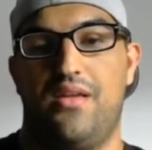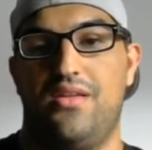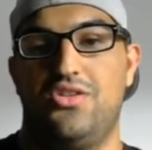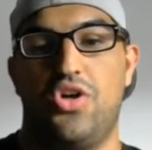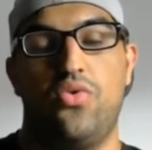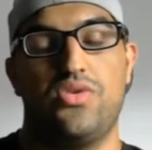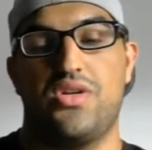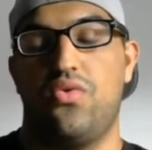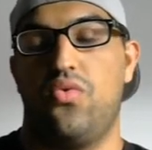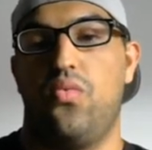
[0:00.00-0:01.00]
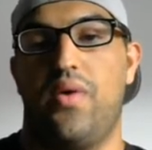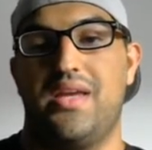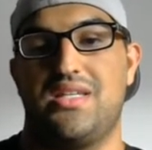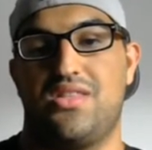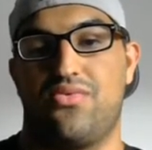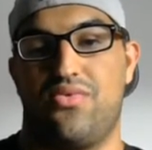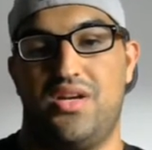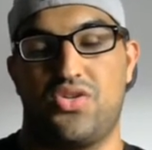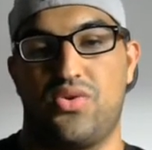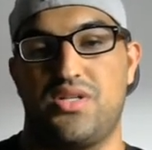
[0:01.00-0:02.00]
don't waste the
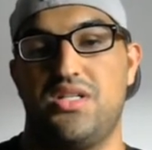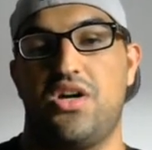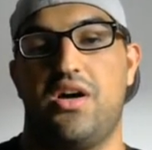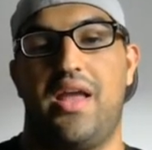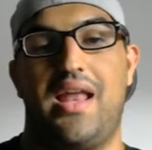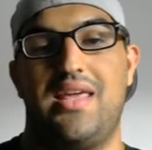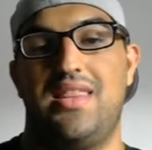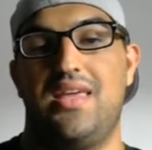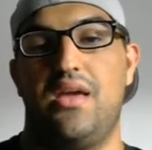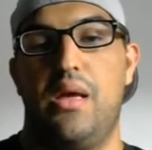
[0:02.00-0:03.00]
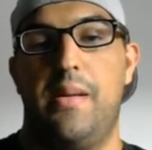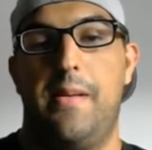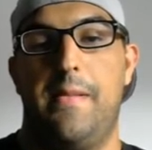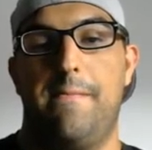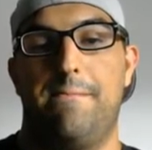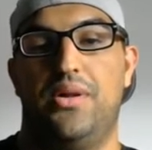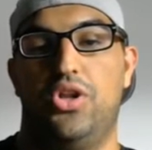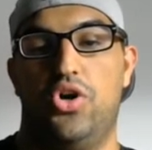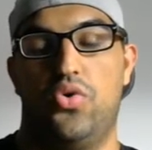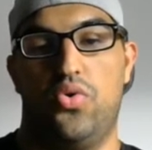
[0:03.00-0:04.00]
resources on anything
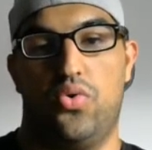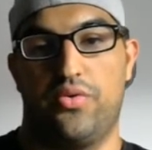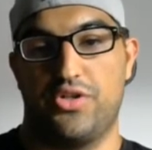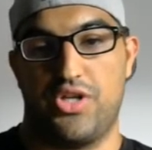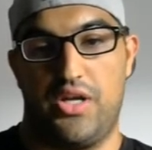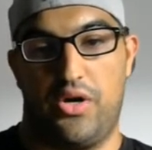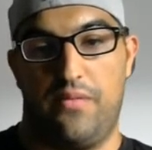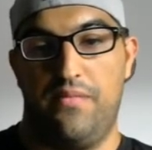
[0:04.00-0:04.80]
below orange gear.